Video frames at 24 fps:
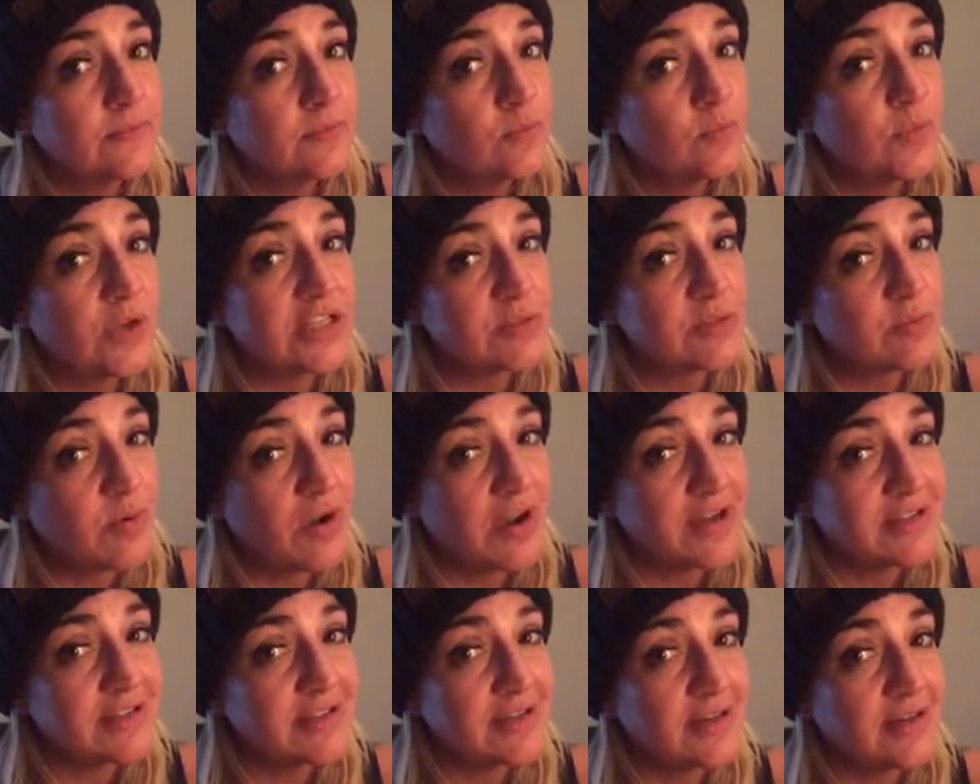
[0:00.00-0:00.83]

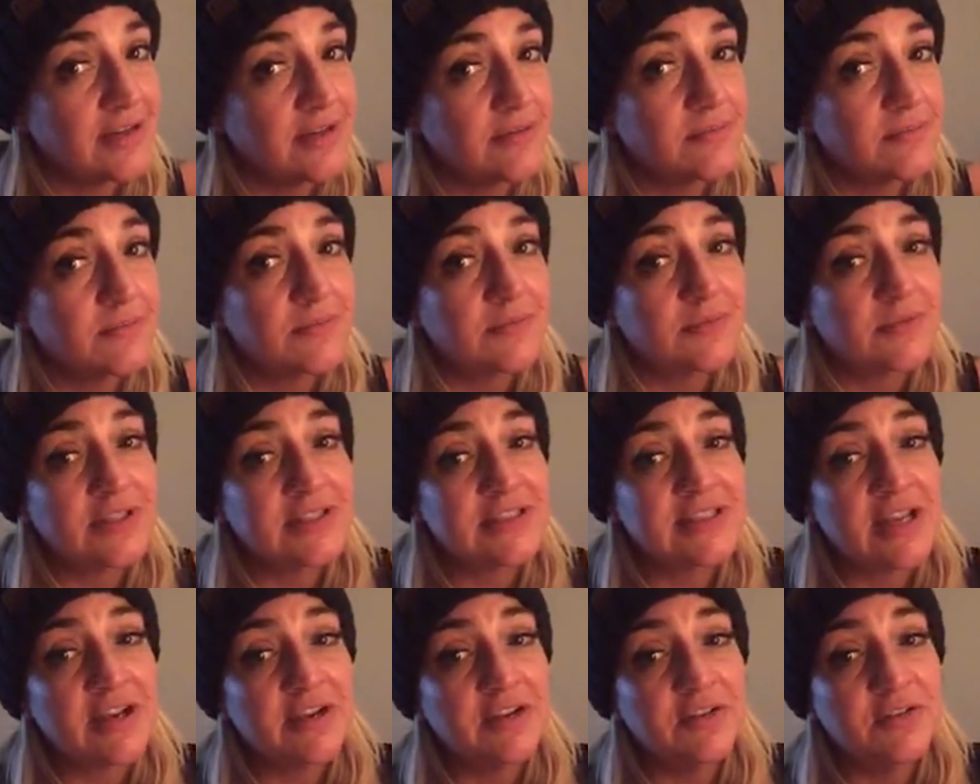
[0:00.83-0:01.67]
Reciprocity. That's
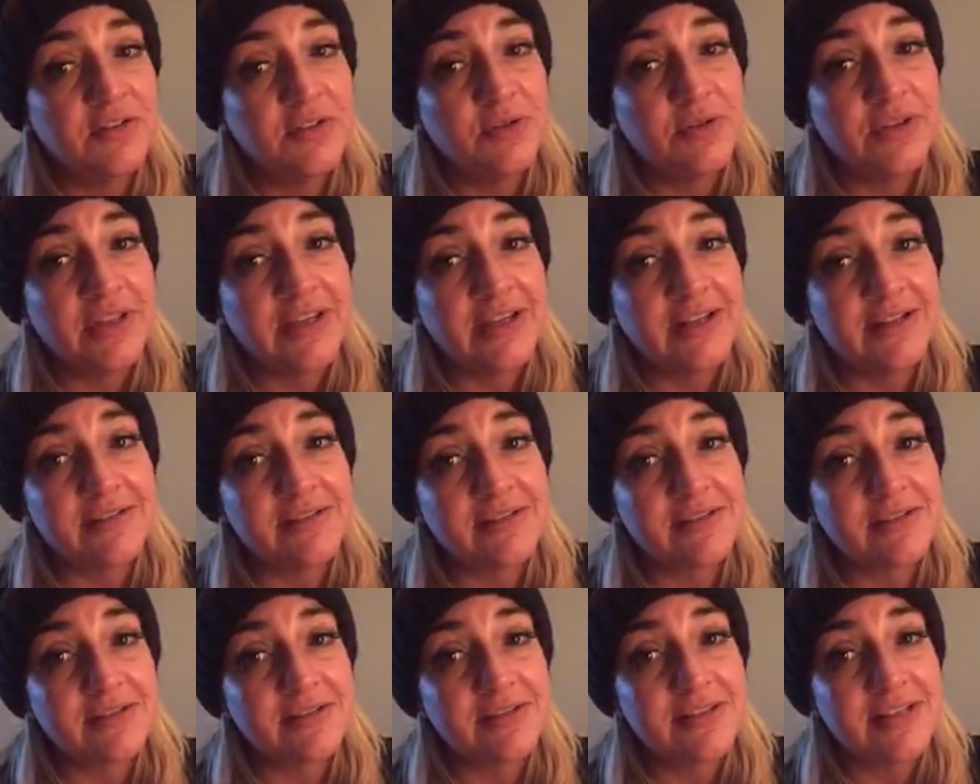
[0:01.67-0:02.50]
how you do things,
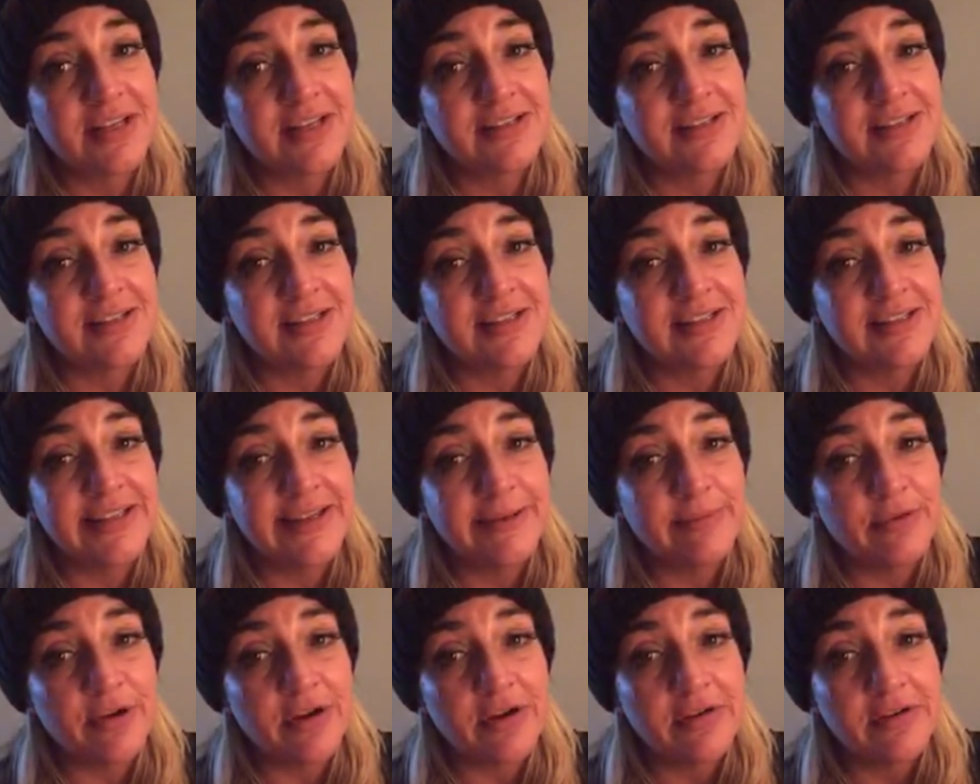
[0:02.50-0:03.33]
says this
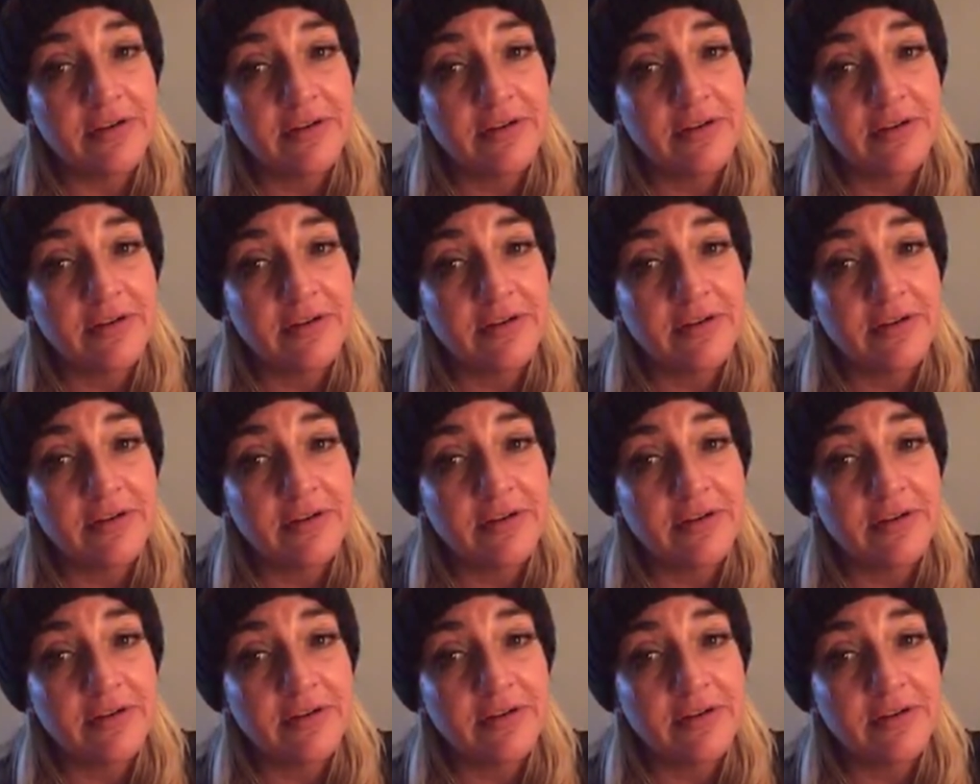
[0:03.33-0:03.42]
Libra.